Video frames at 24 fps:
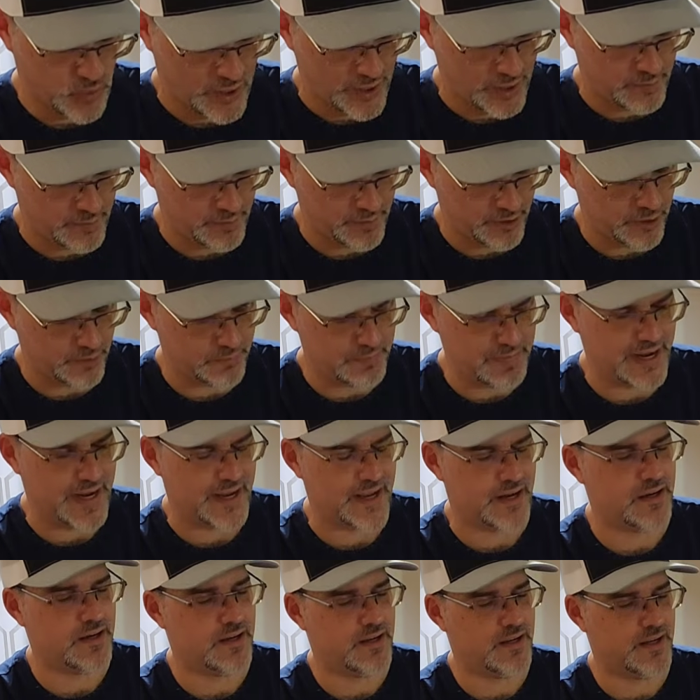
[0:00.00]
Watermelon
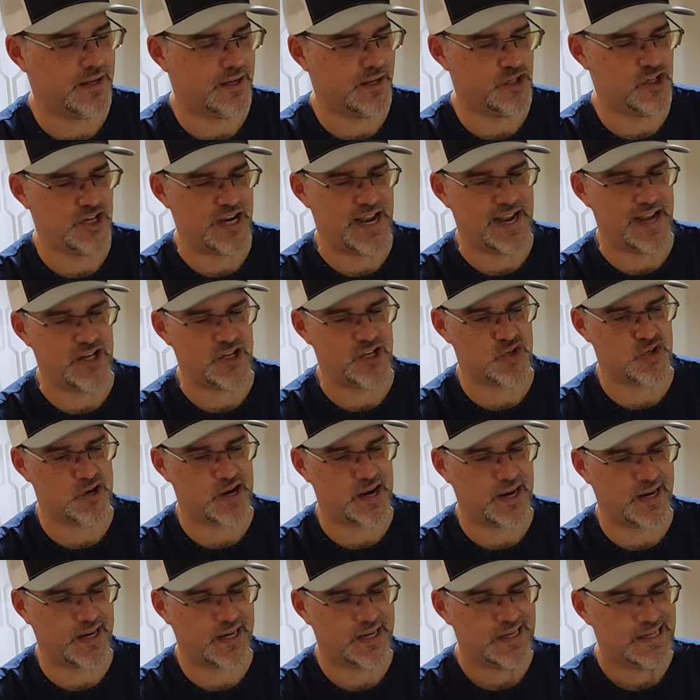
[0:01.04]
Man, jazz
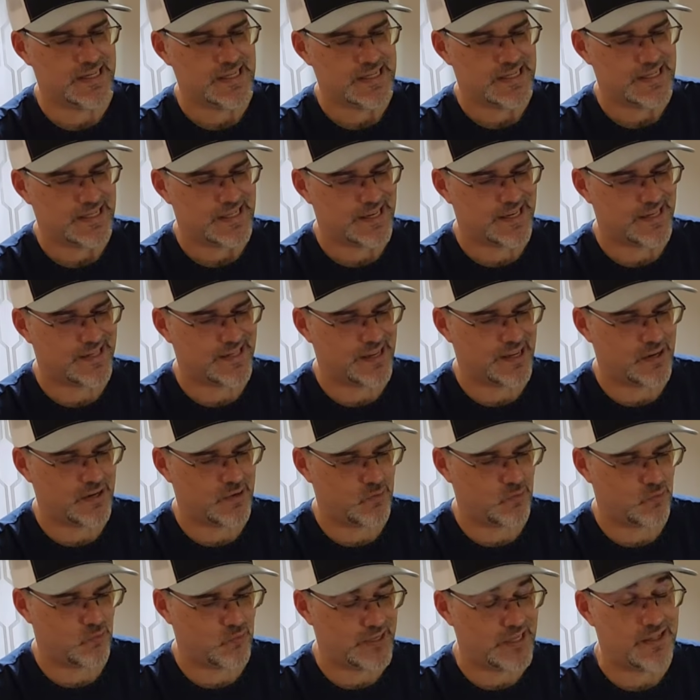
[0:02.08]
track. And I thought,
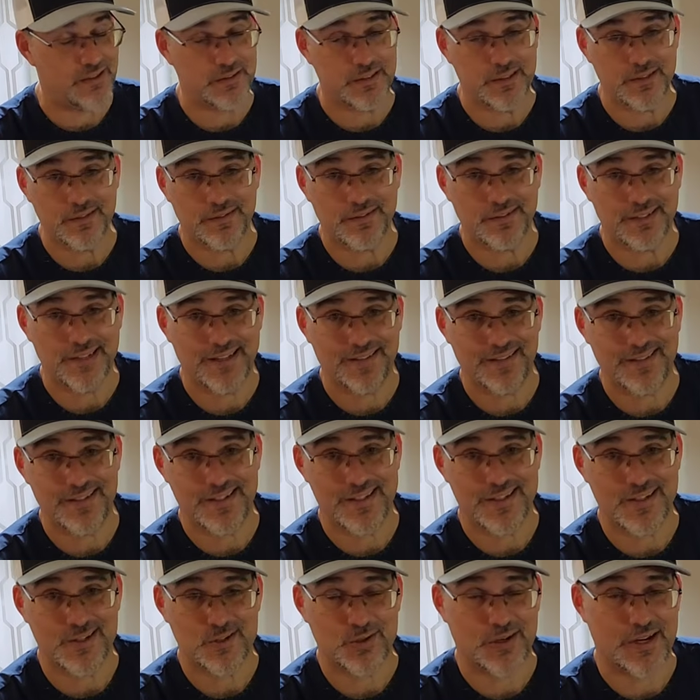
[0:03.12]
well, all
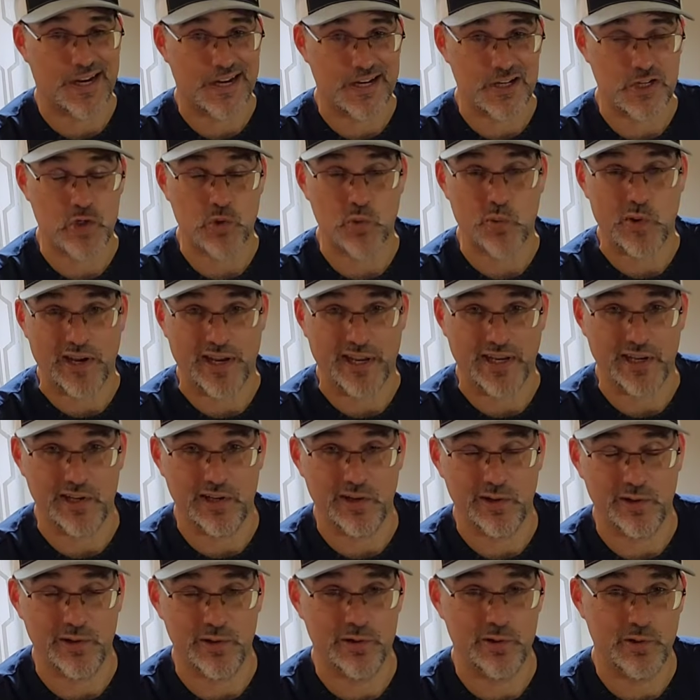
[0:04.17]
these things are kind of swinging.
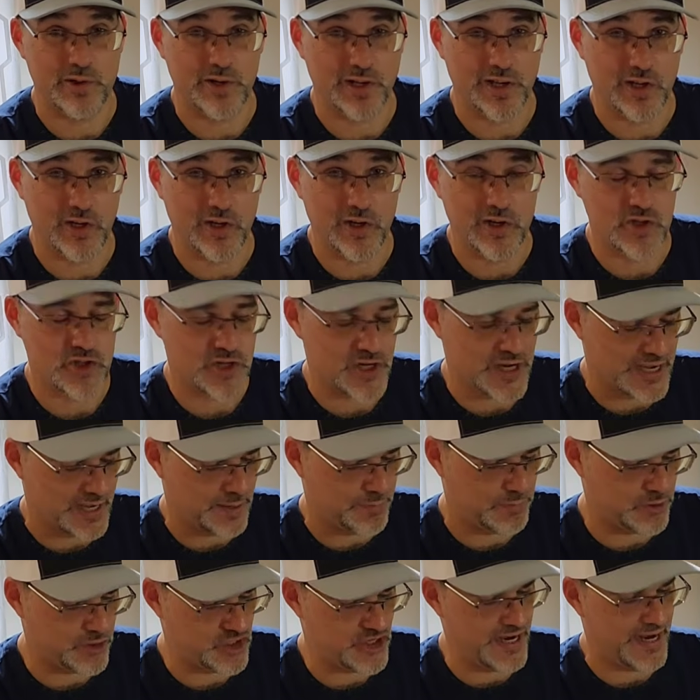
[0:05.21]
They're doing a good
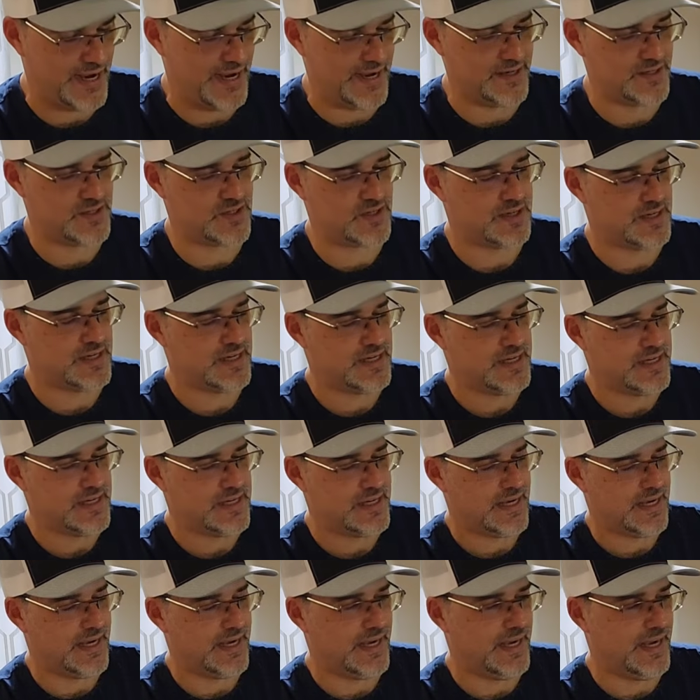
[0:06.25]
job with jazz.
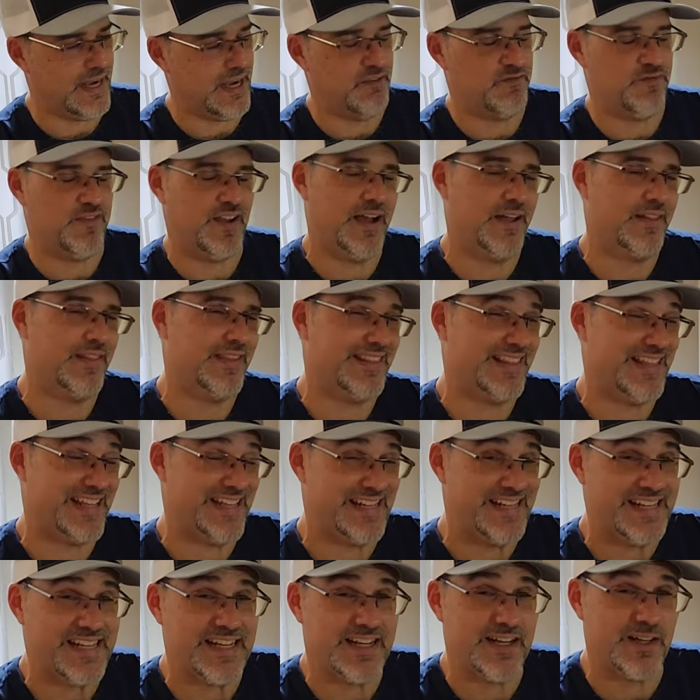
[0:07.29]
I found that they
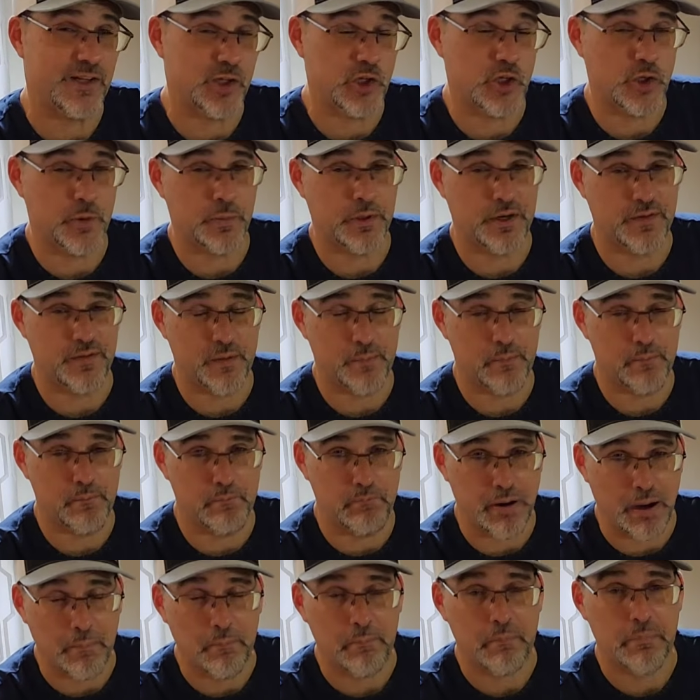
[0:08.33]
need a little bit of a
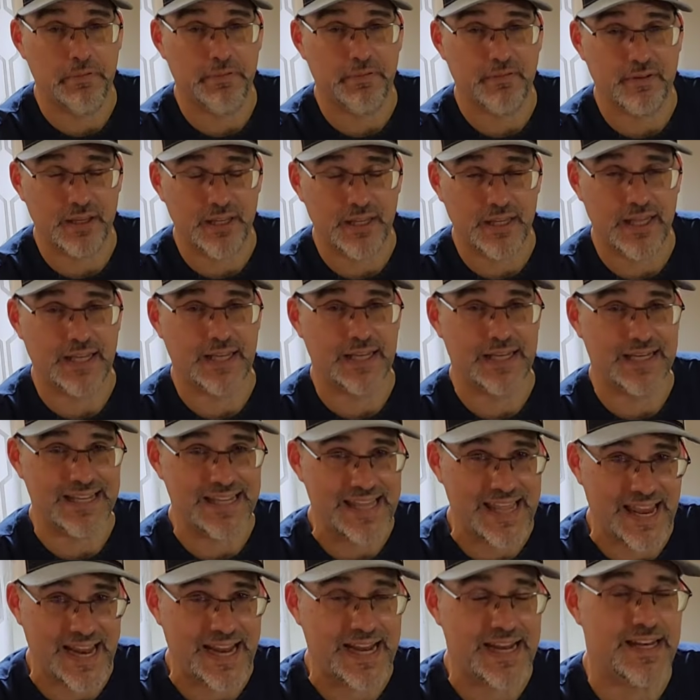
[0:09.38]
bump in
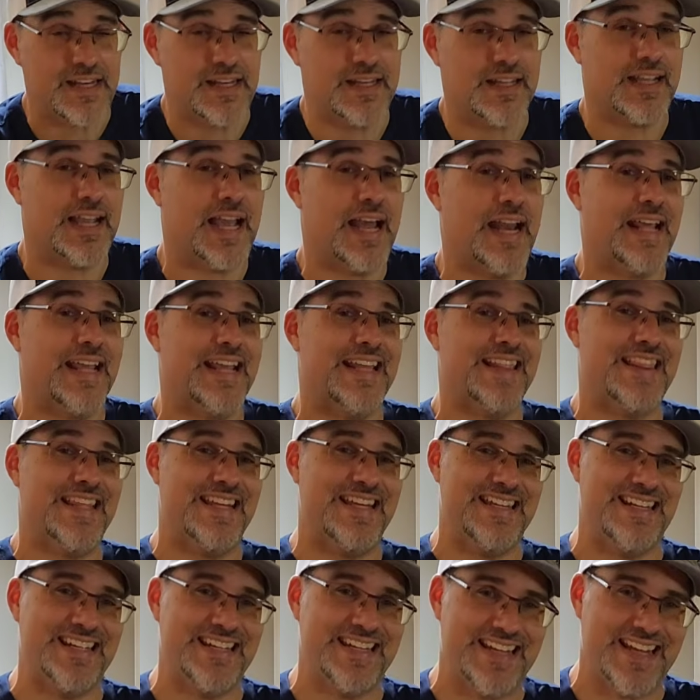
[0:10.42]
gain to kind of get
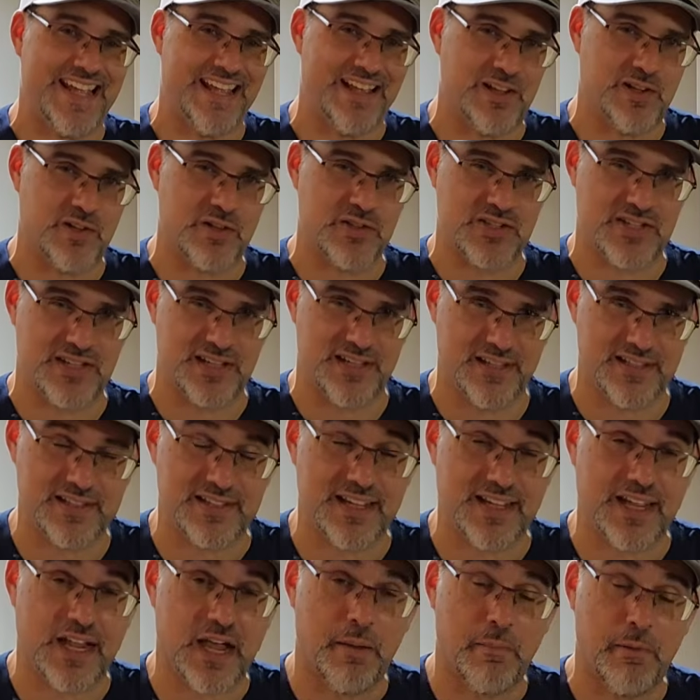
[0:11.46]
the details
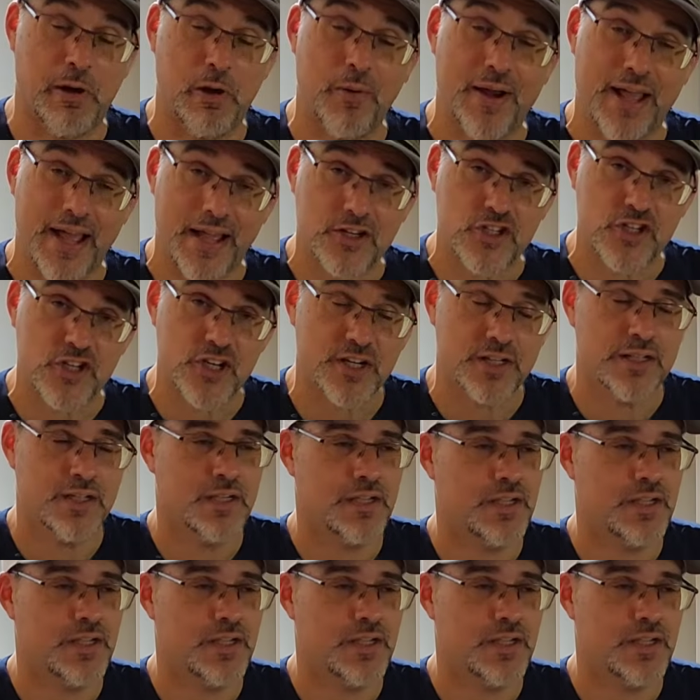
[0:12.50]
that come out at you